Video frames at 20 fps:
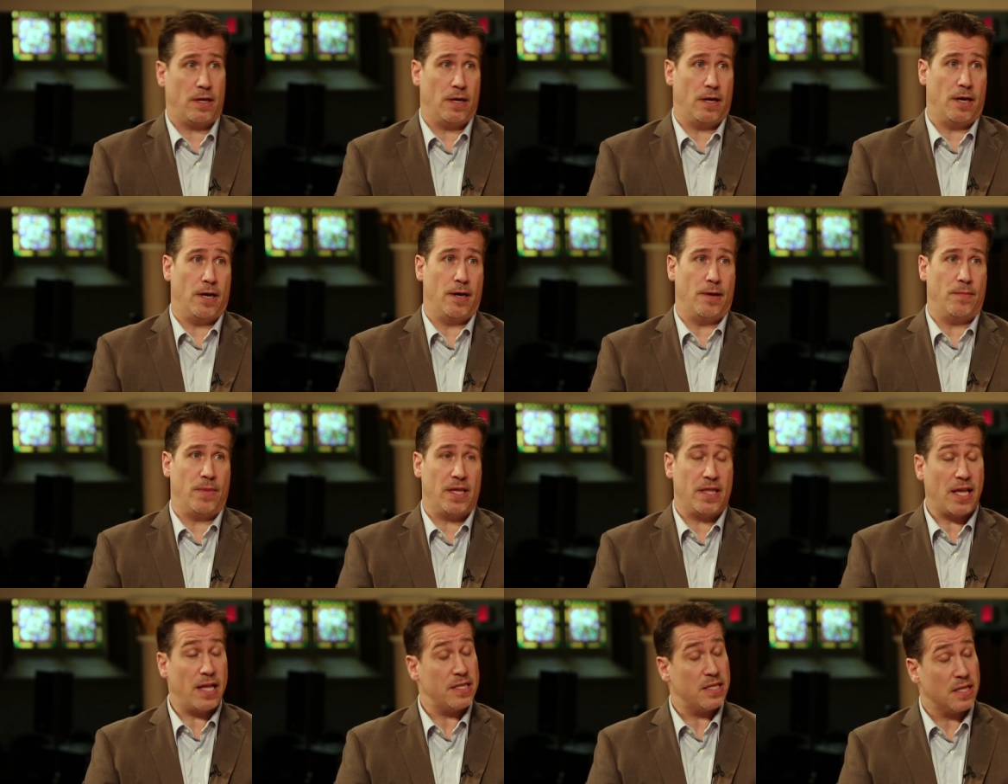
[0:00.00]
Um,
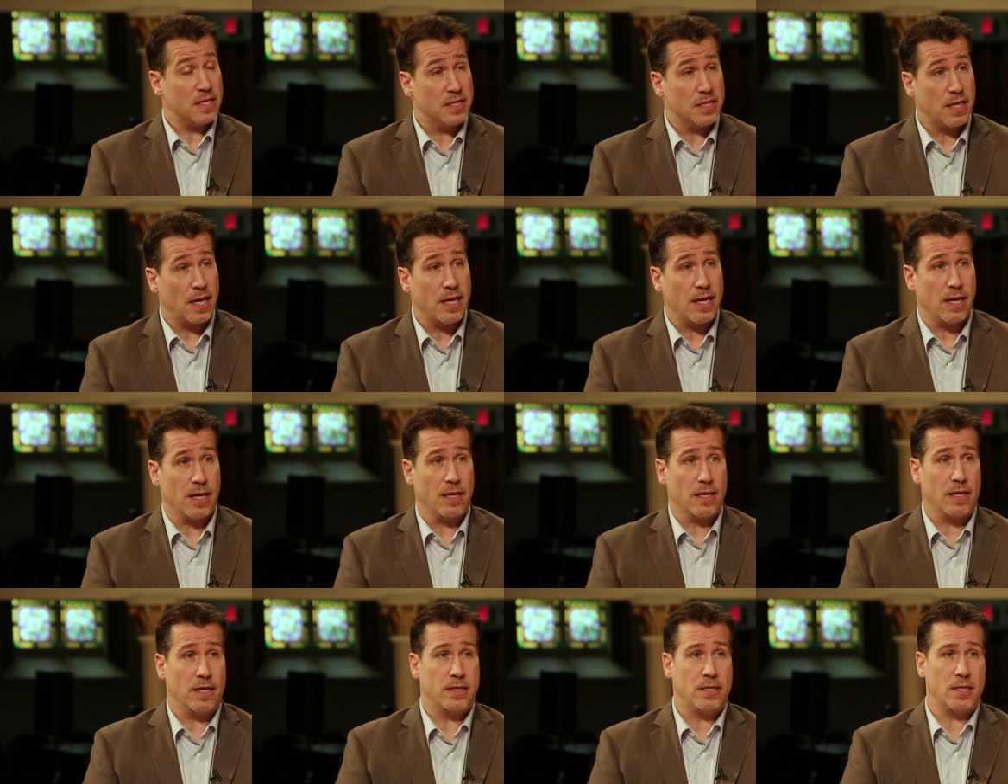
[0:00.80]
and that's
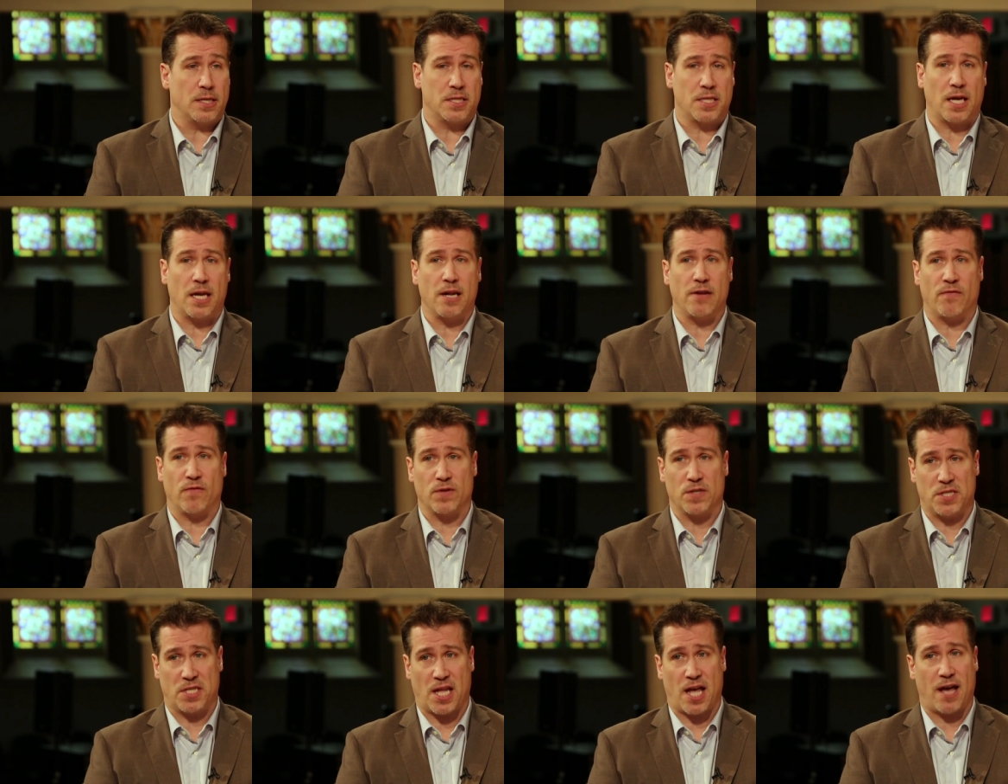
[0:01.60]
exciting. It's exciting
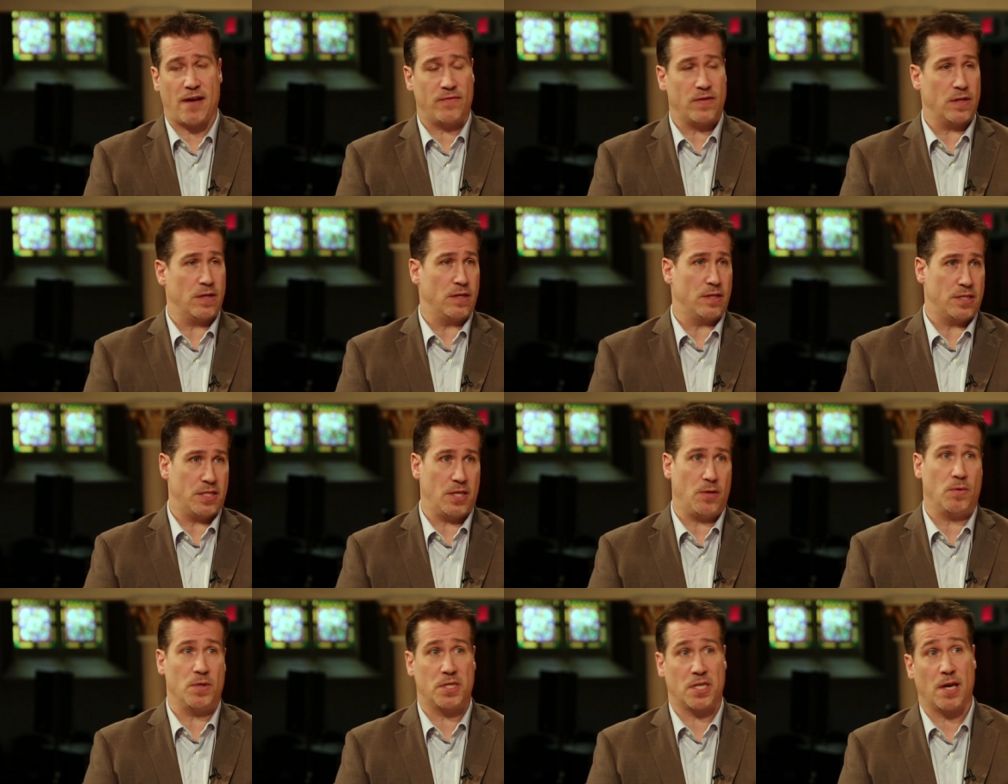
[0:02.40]
for staff to
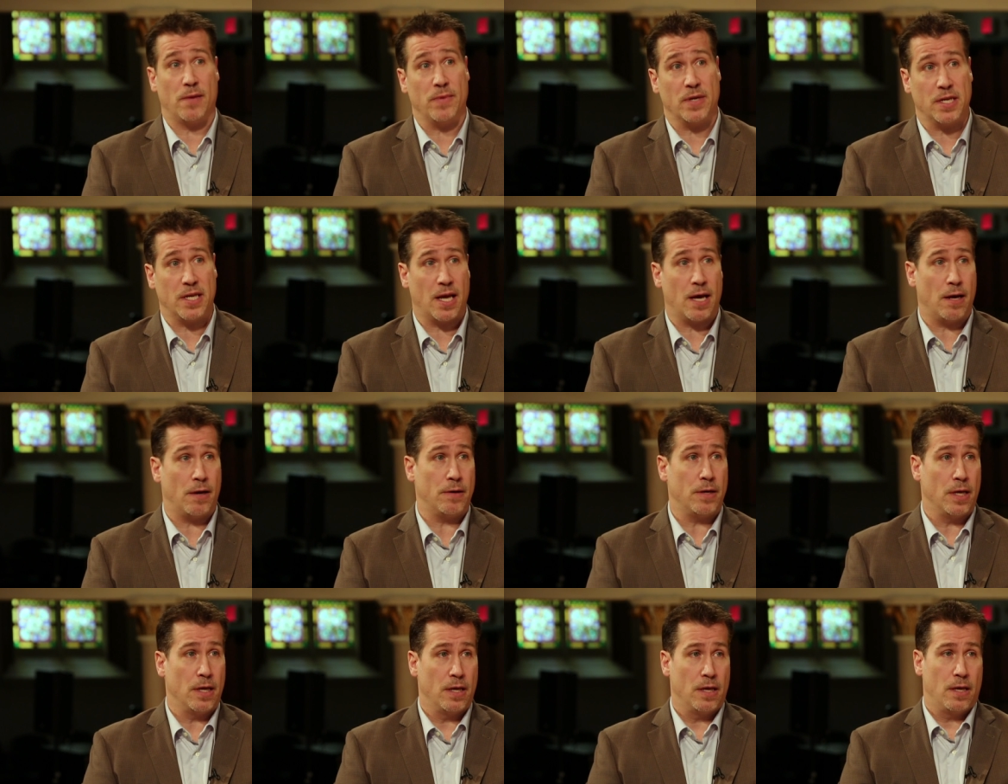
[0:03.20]
see what's coming
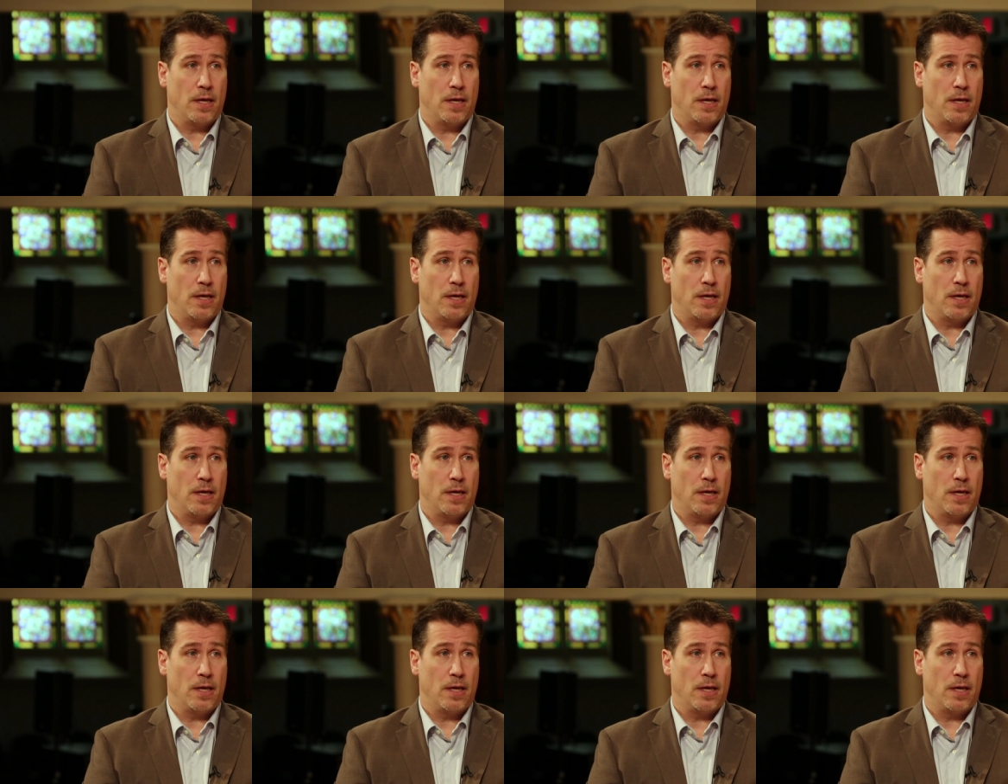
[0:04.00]
down.